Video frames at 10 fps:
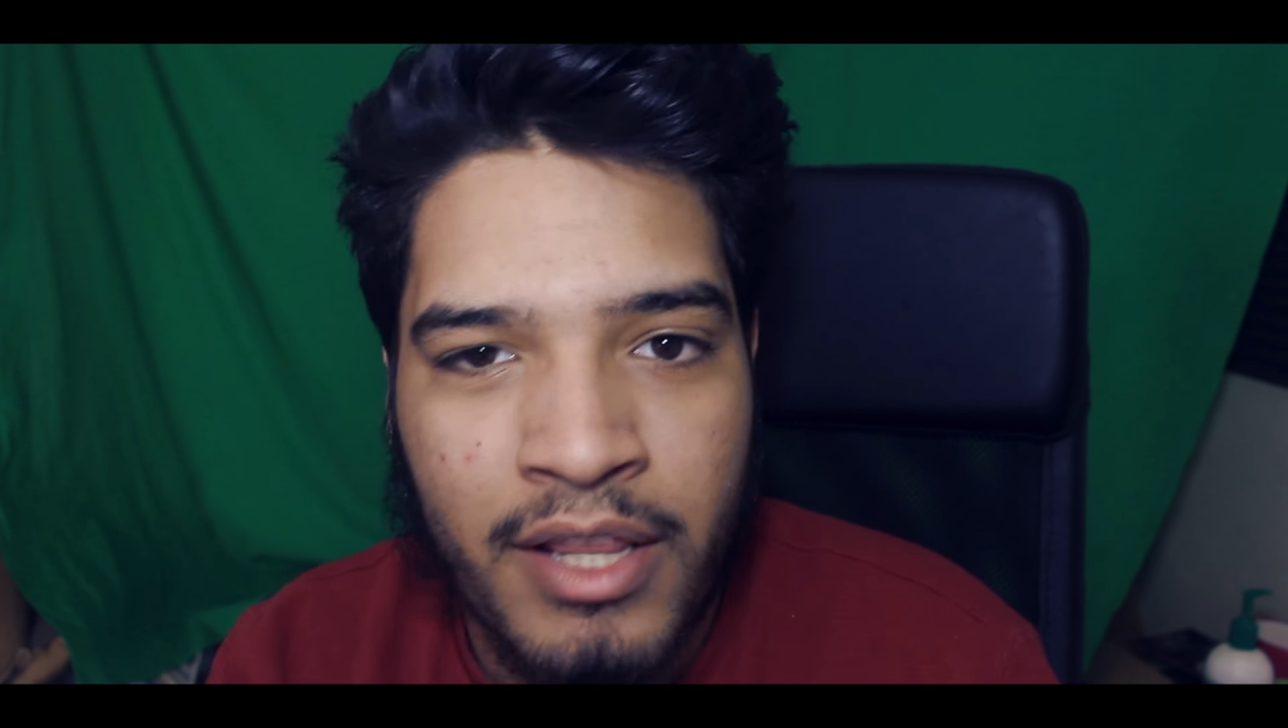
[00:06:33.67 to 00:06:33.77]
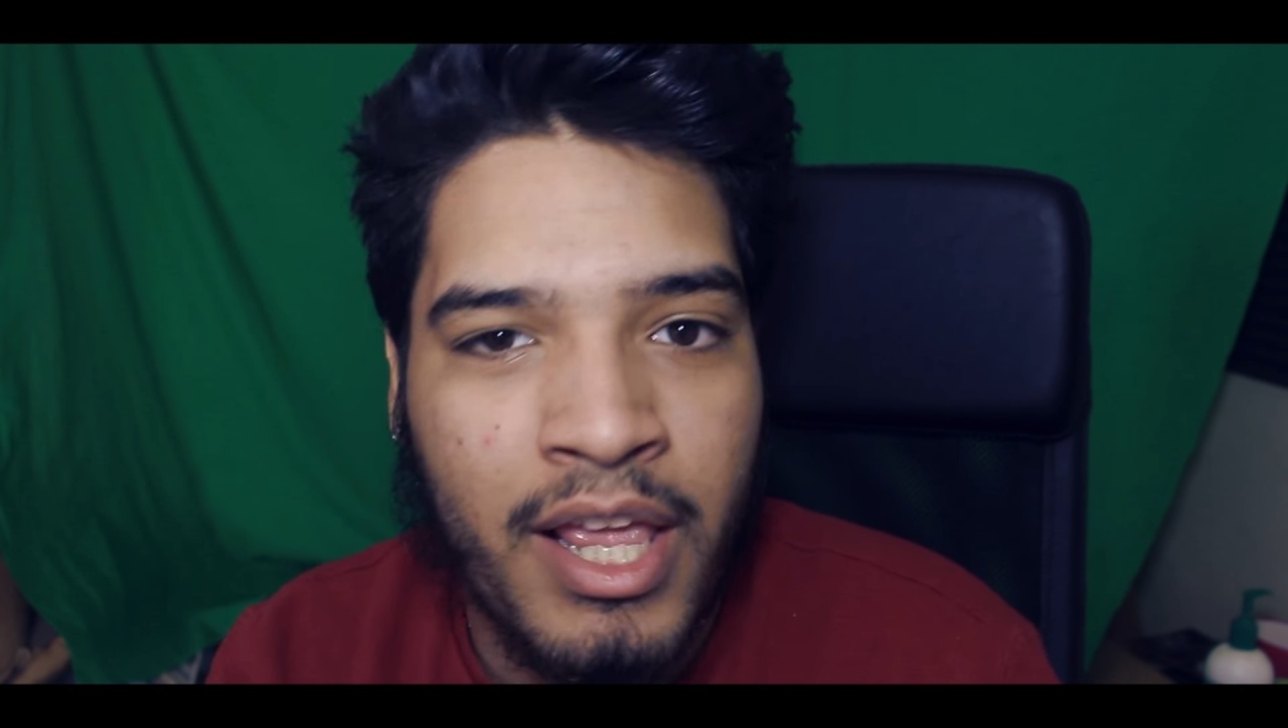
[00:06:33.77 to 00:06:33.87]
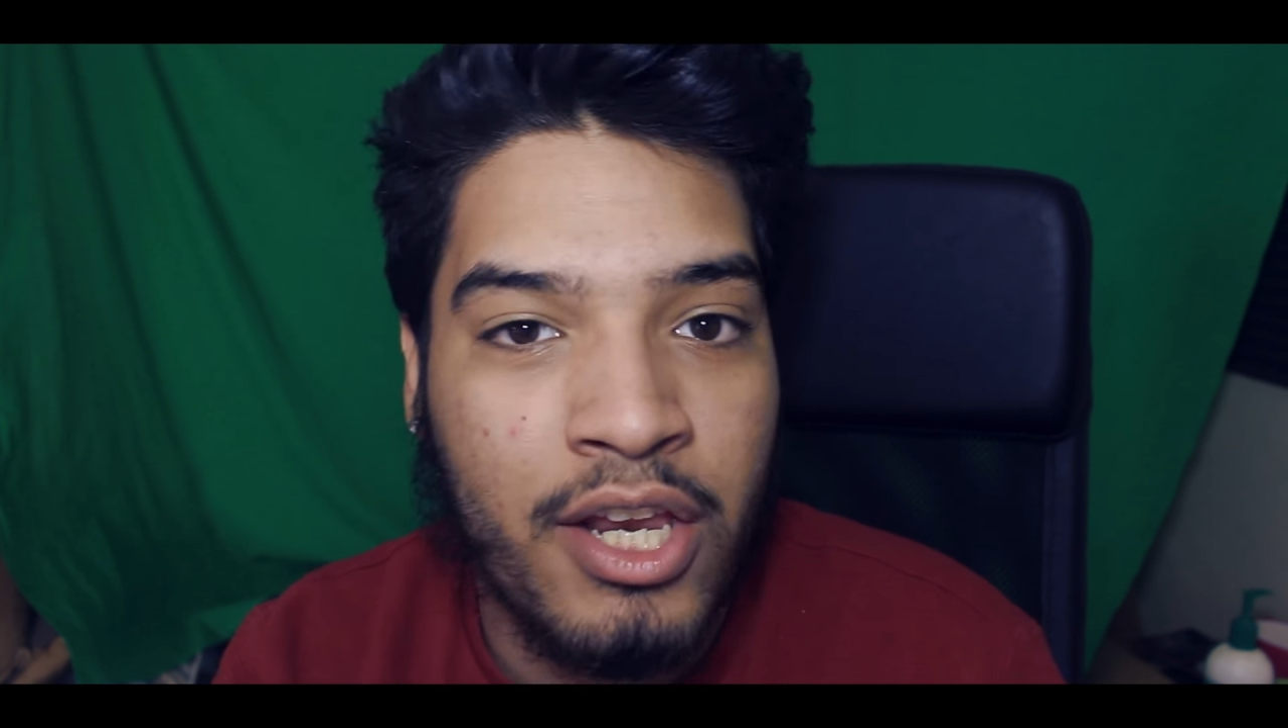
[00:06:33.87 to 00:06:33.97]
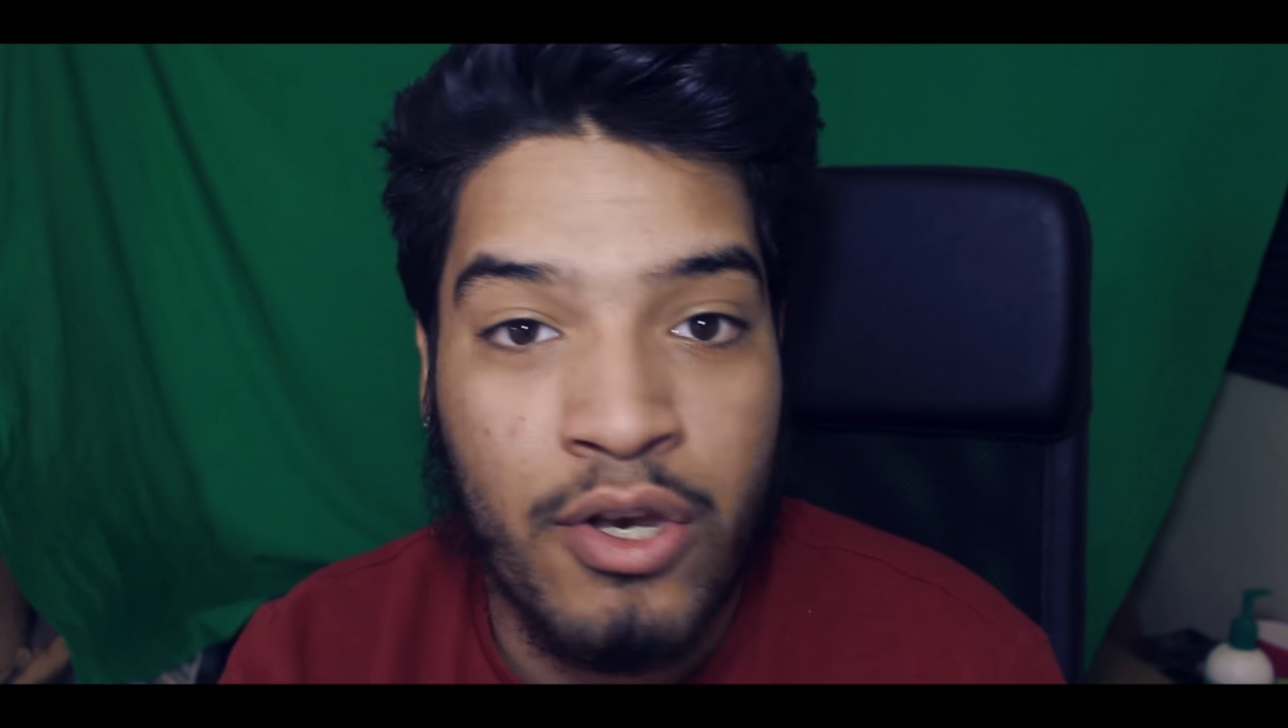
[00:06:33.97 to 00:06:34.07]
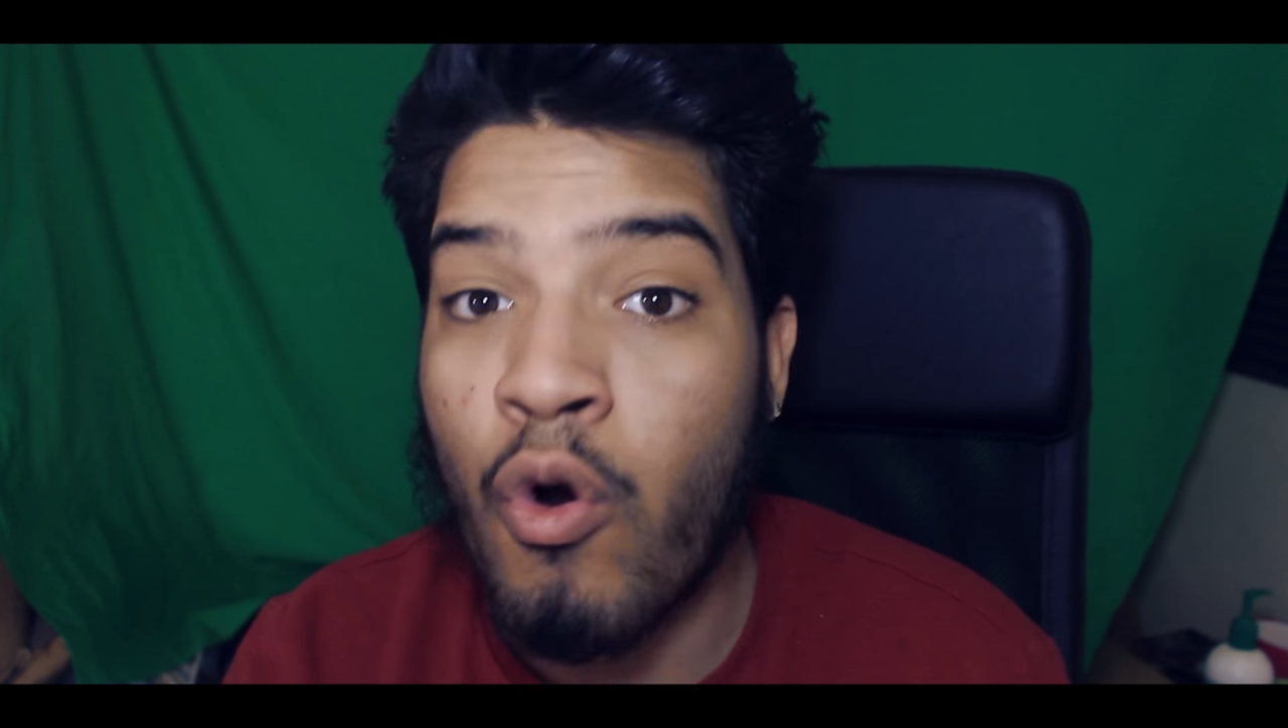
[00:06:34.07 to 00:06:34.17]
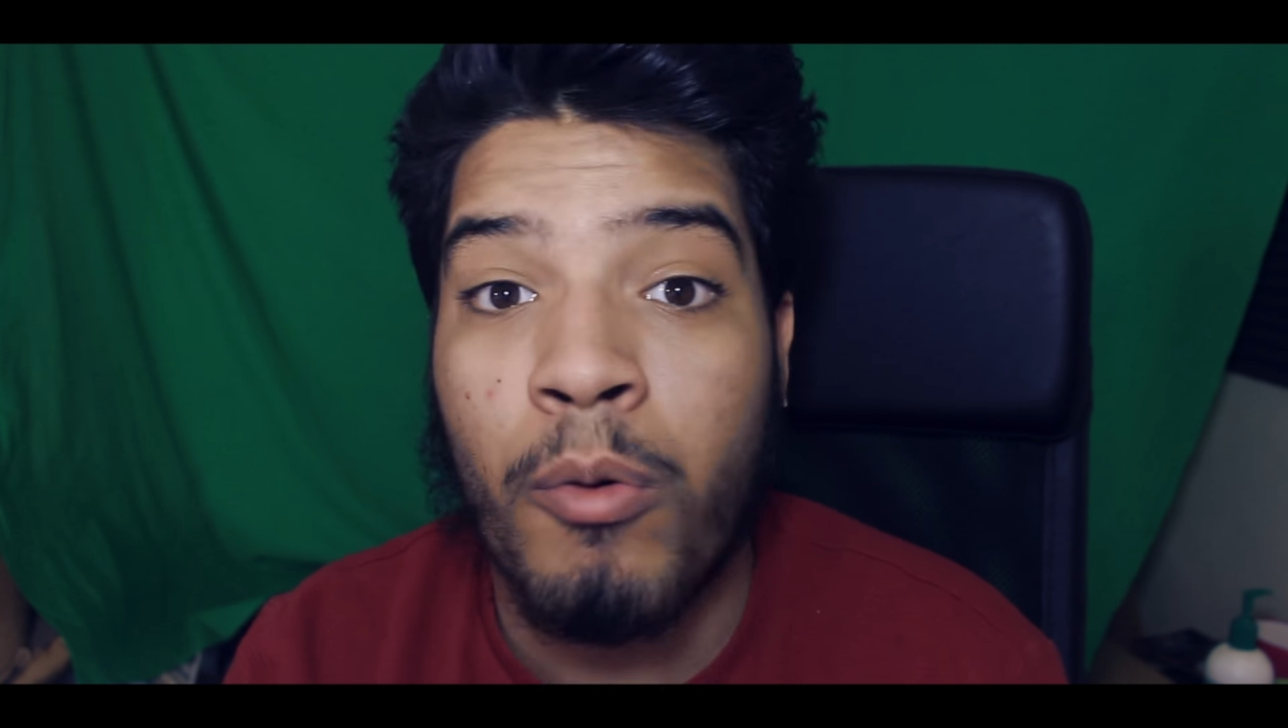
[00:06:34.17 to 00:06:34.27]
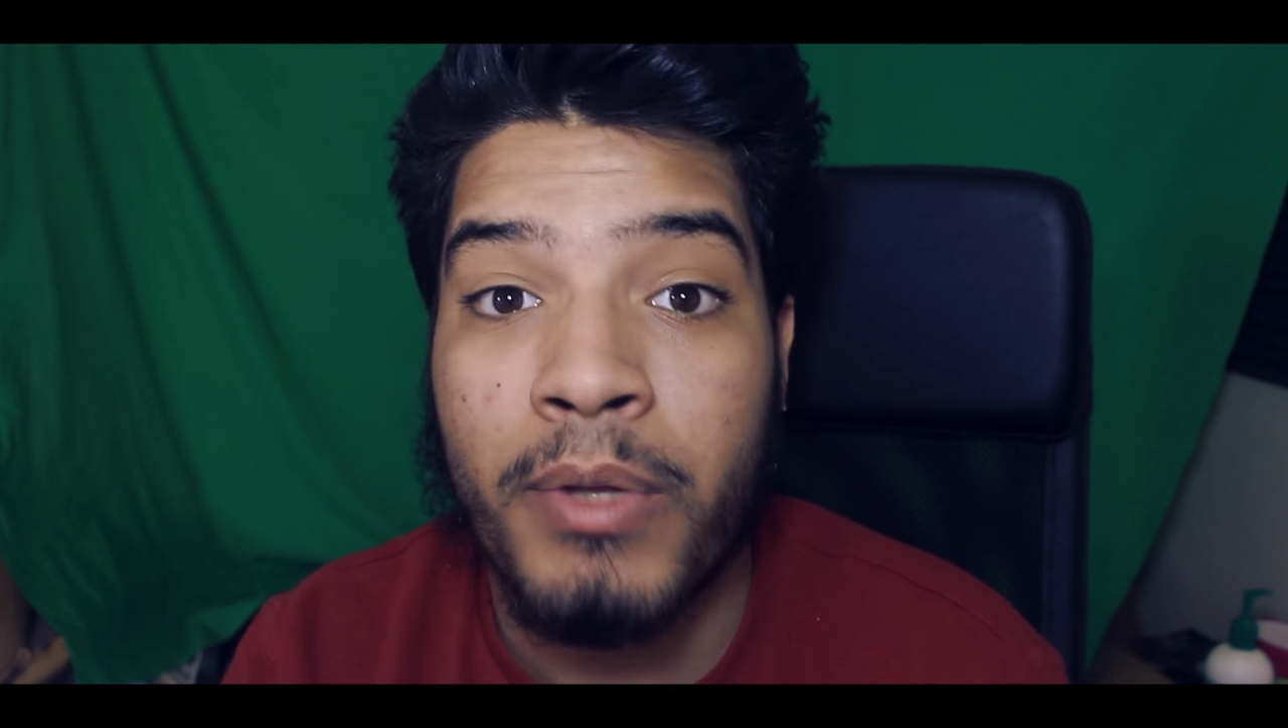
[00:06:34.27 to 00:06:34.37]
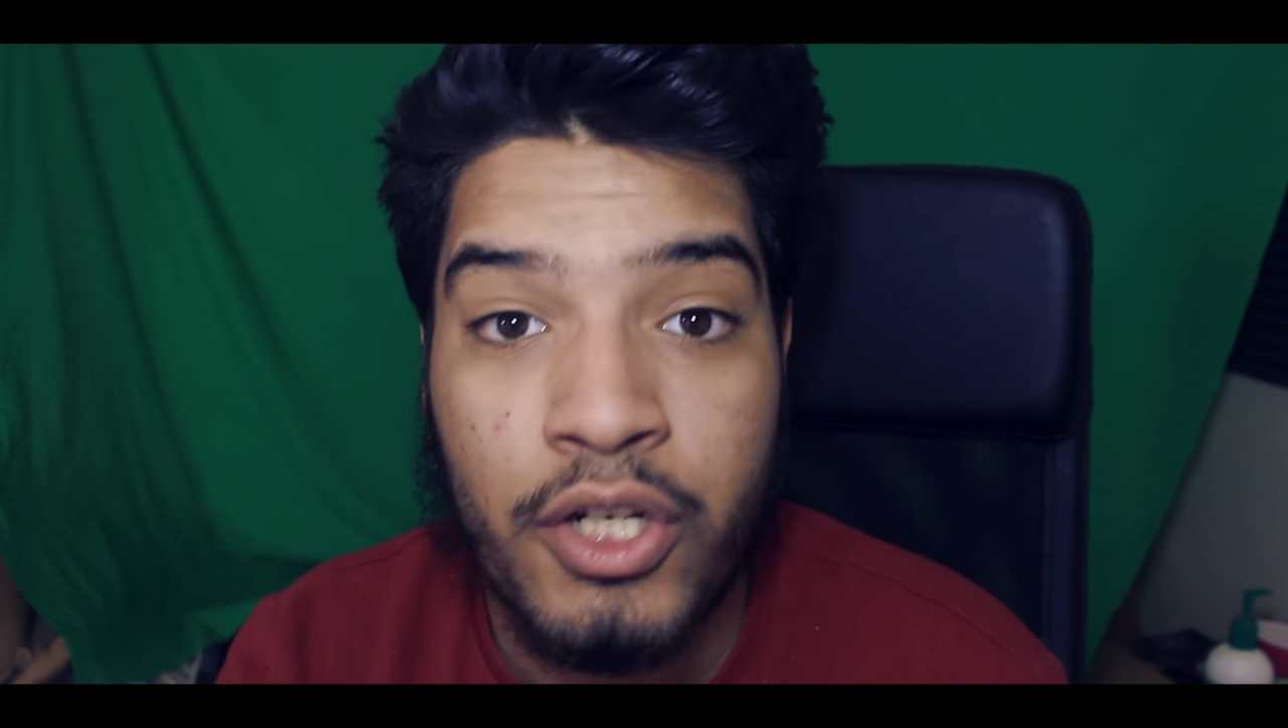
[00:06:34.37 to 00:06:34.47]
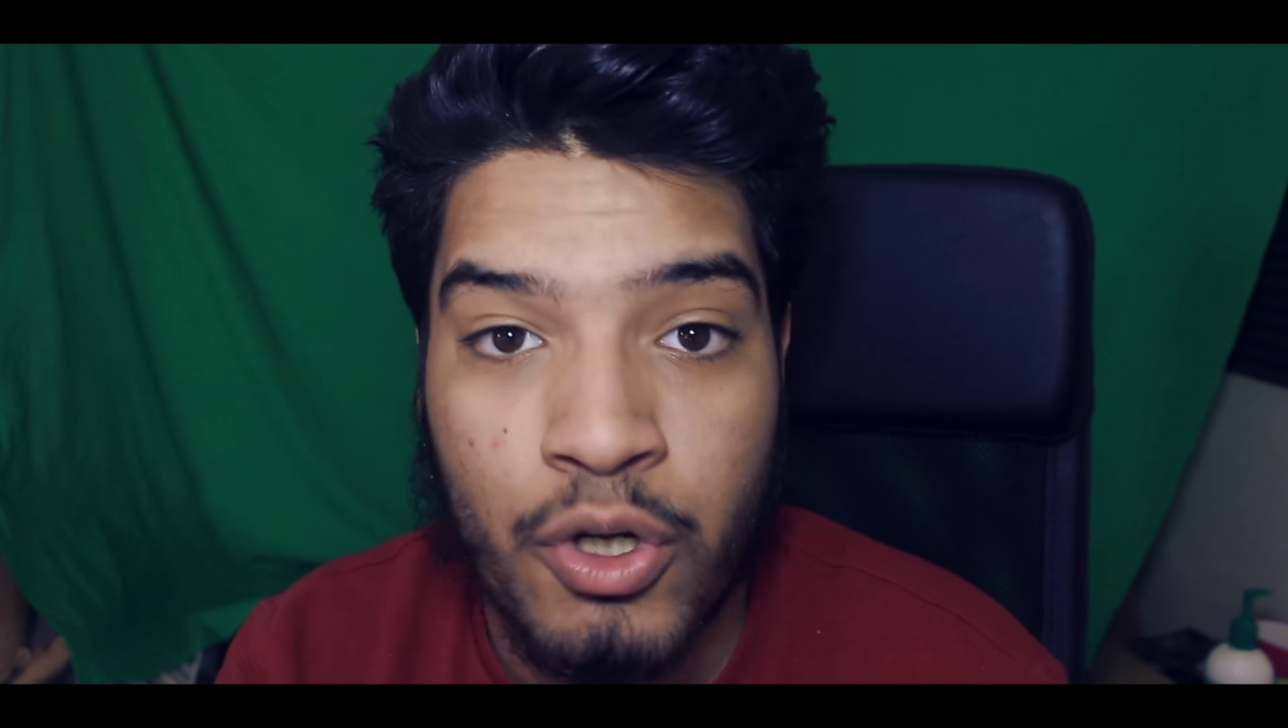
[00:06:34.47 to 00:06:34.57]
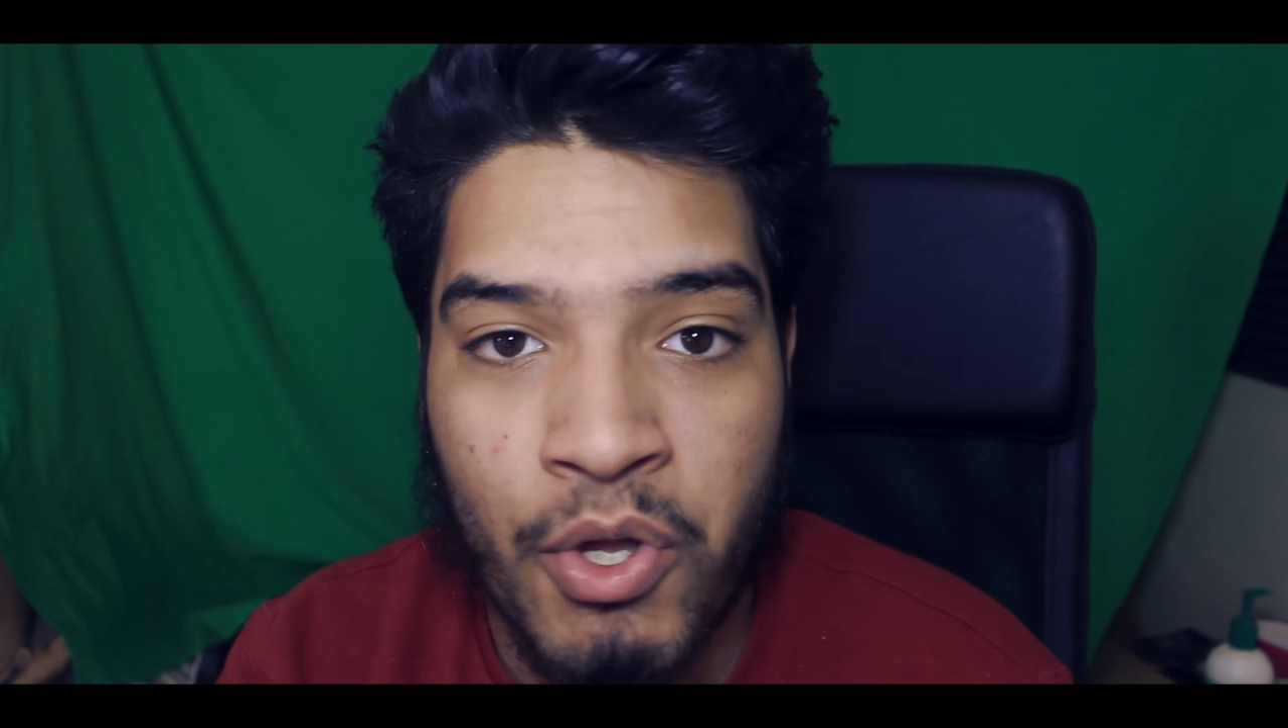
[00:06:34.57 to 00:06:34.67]
they
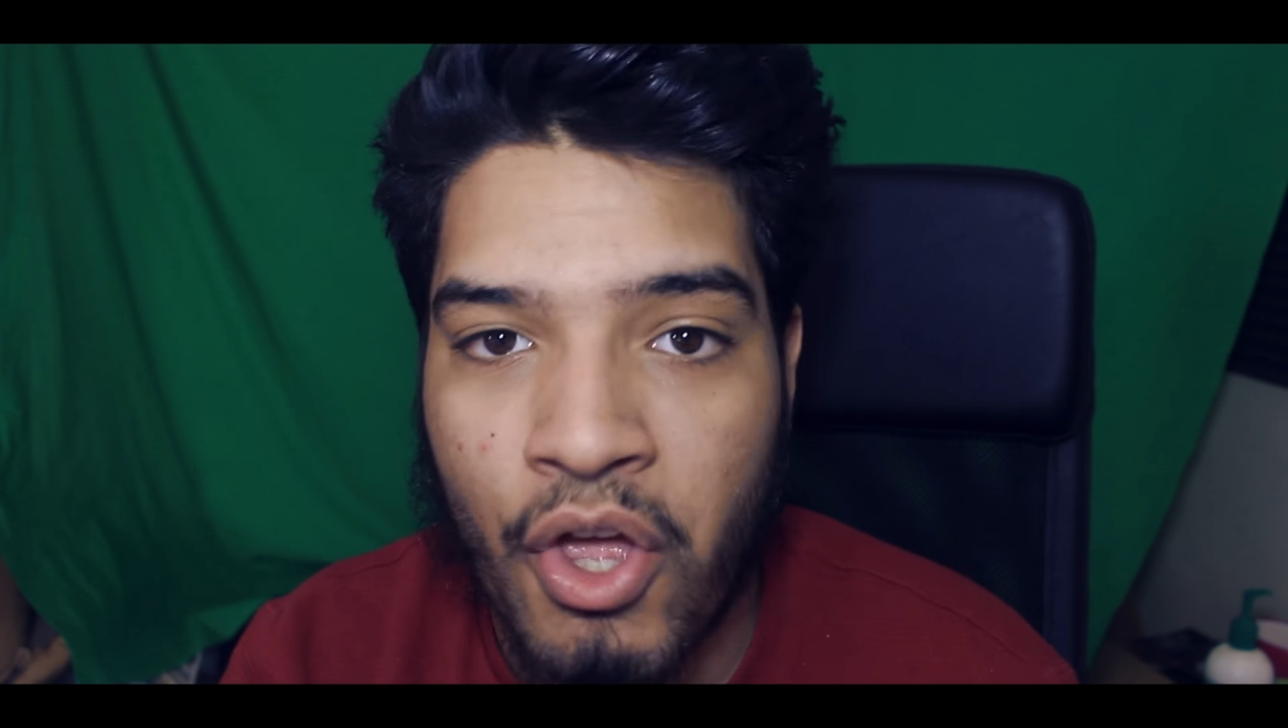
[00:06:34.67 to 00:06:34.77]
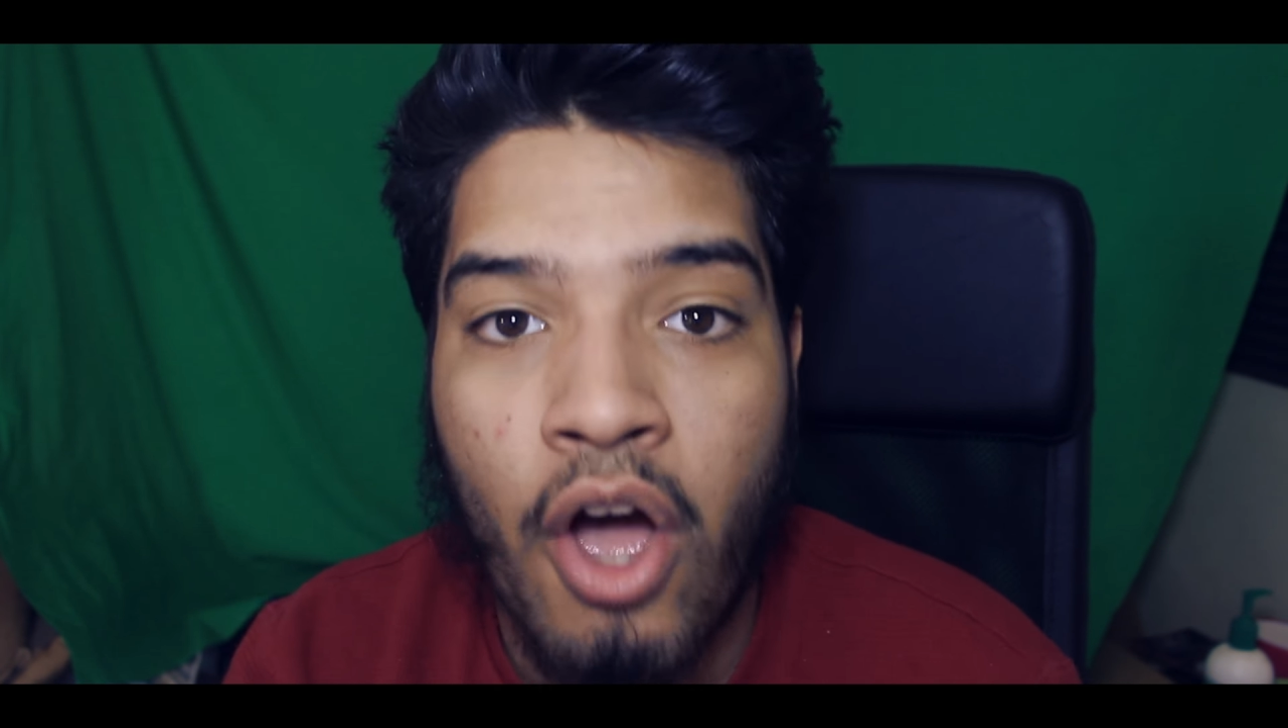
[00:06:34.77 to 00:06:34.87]
normally do with